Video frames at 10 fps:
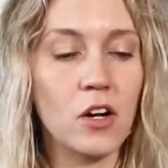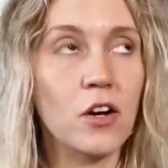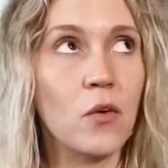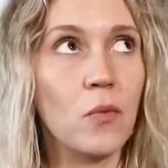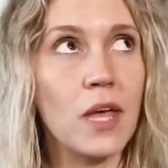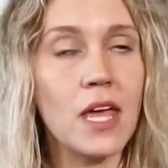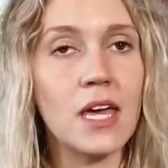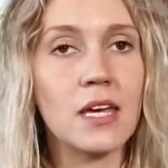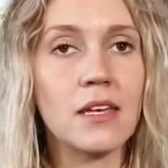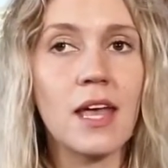week,
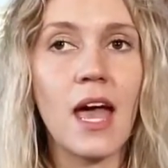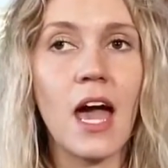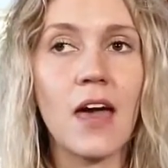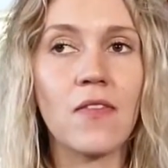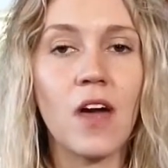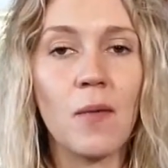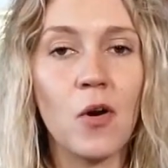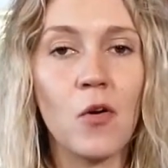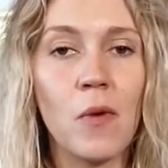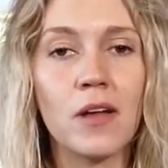and come
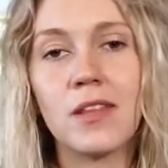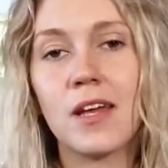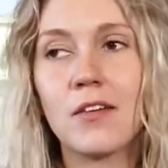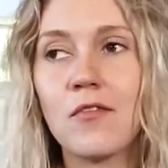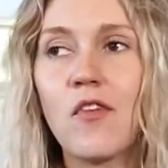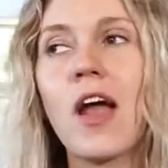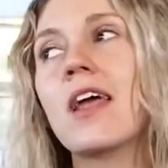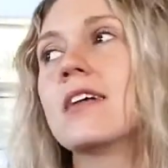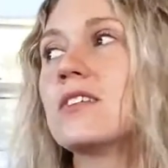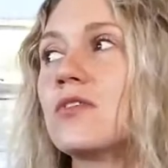home on like
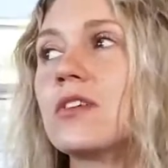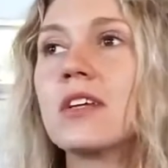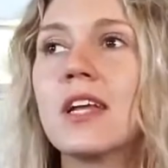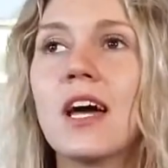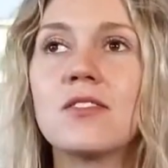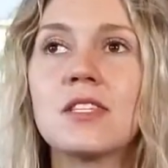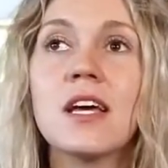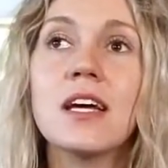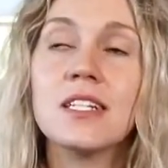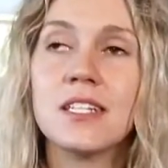Fridays to a clean house.
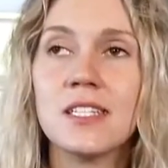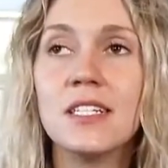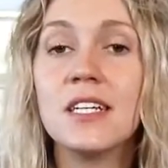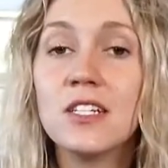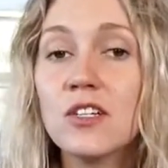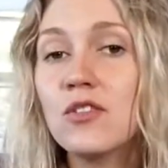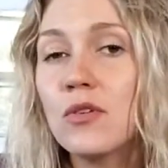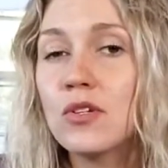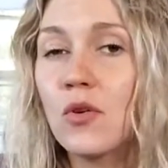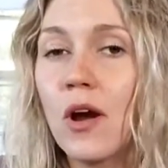Does he need to do a
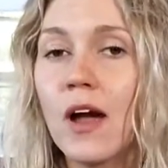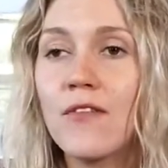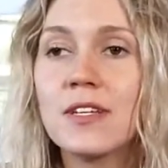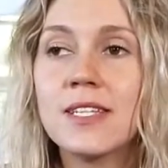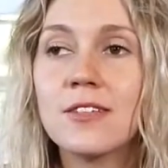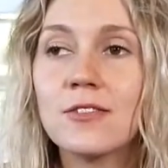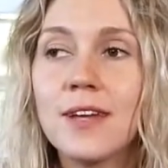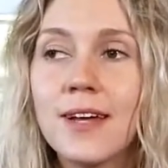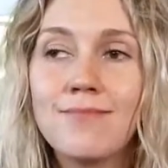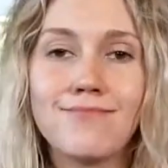chore every single
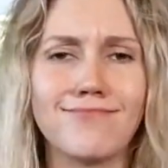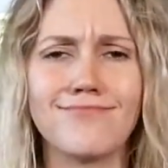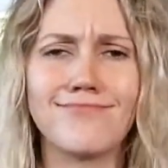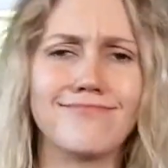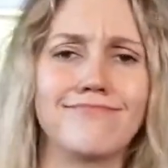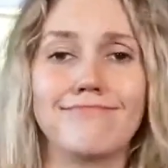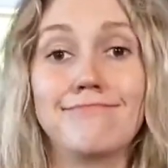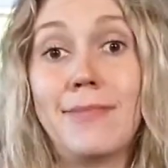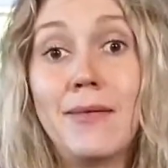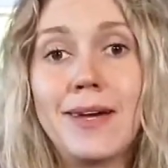day?
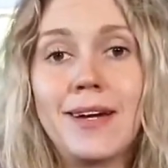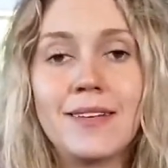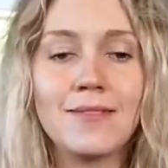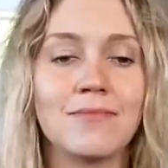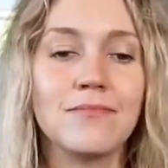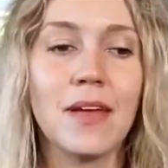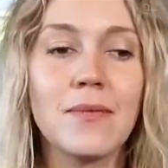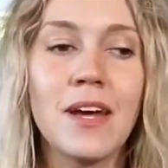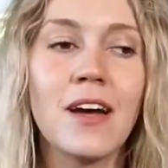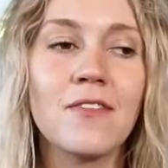Maybe not. Maybe
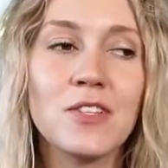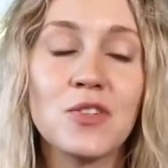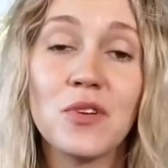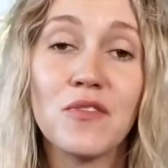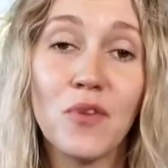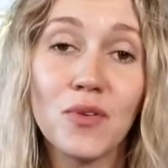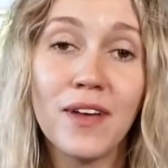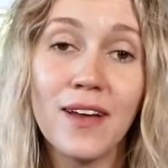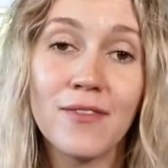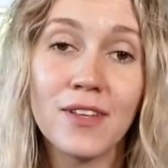not if he's doing a full day
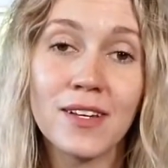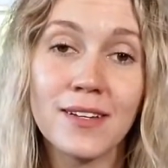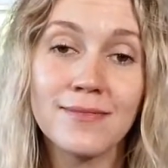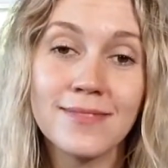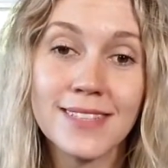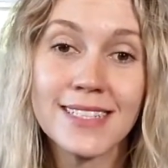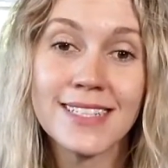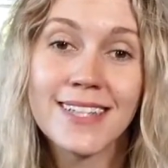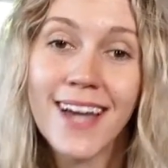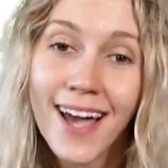of cleaning.
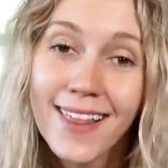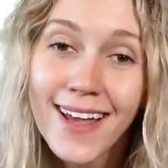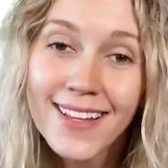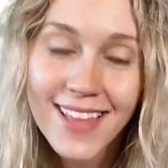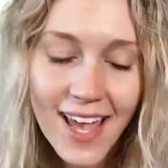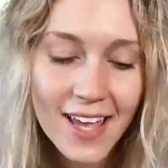I like that.